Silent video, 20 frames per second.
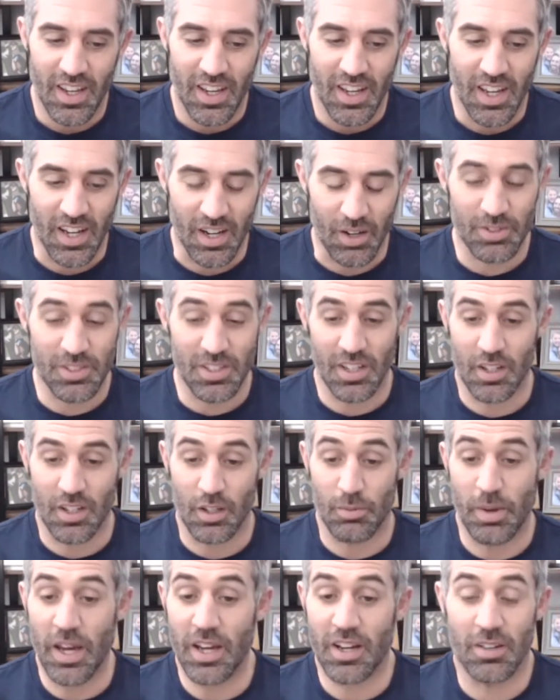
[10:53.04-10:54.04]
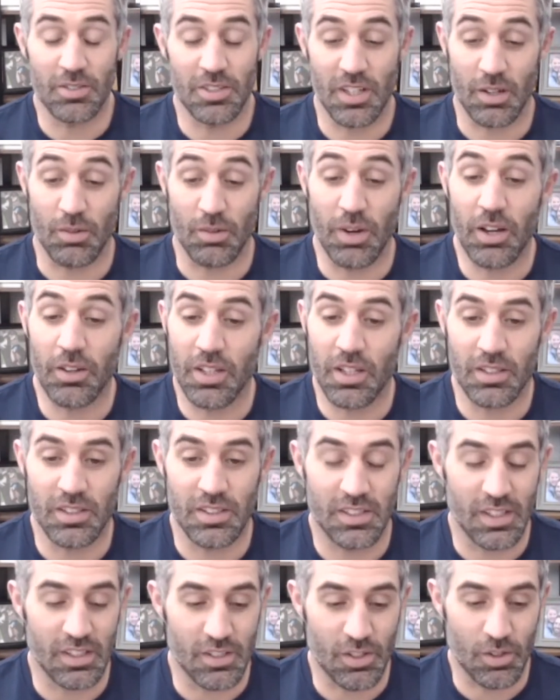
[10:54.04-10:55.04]
And I was taken aback. I was like, wow, that
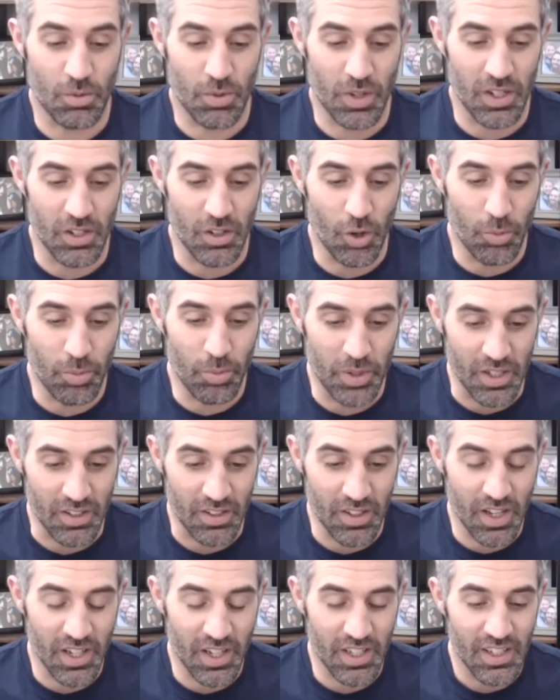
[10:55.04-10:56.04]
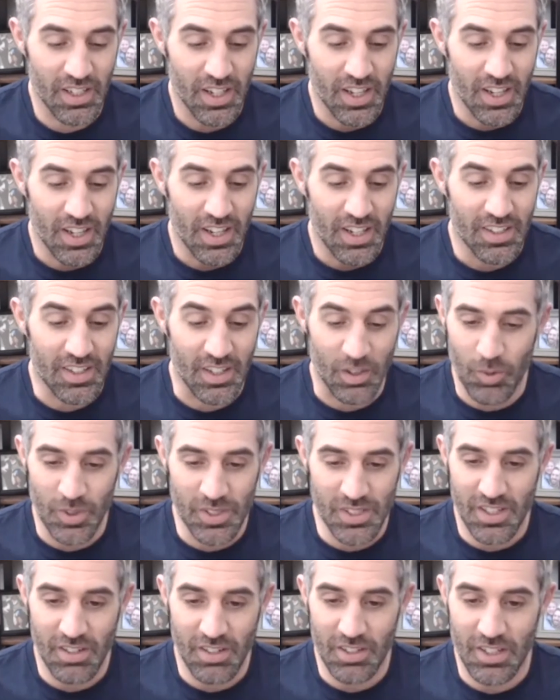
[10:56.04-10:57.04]
that's a great opening line. That
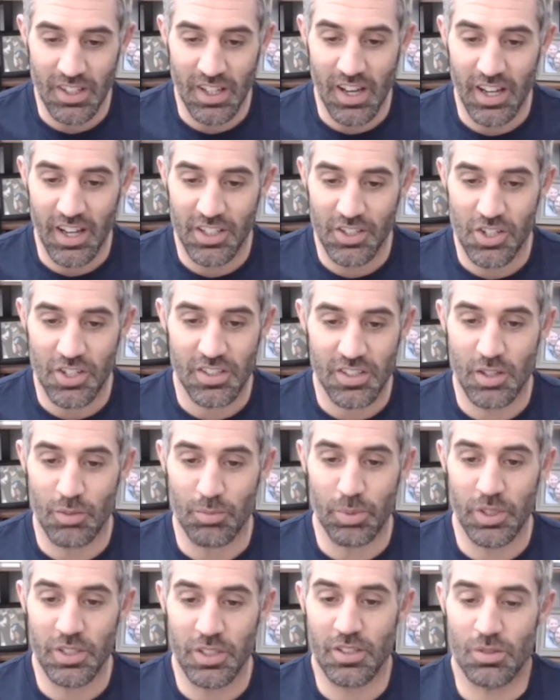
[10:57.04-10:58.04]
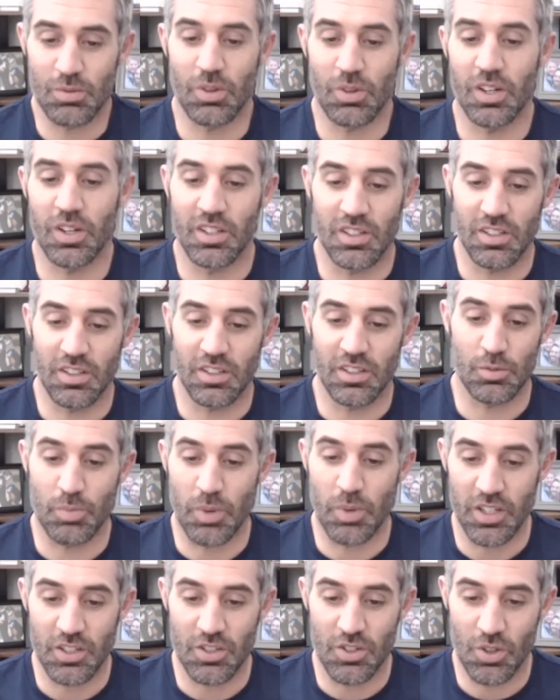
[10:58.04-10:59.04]
wasn't even a line. She simply just wanted to
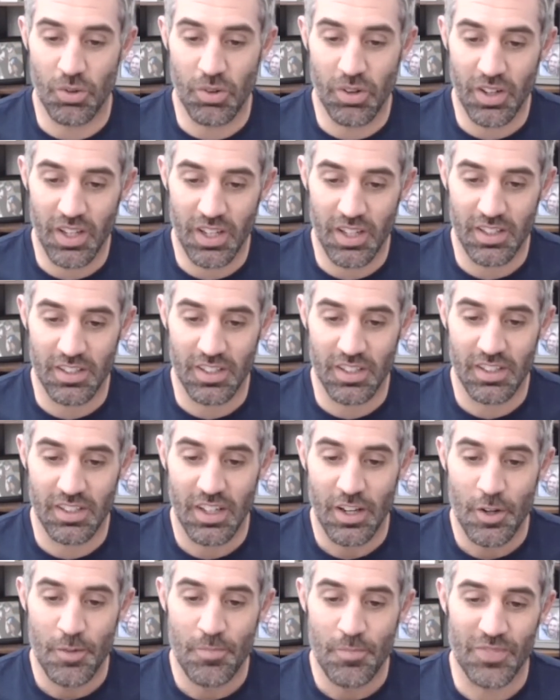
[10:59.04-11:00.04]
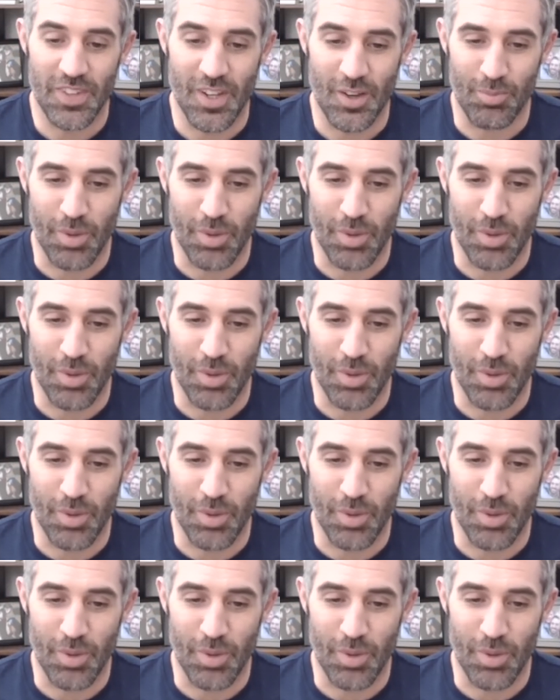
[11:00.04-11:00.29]
spread joy and and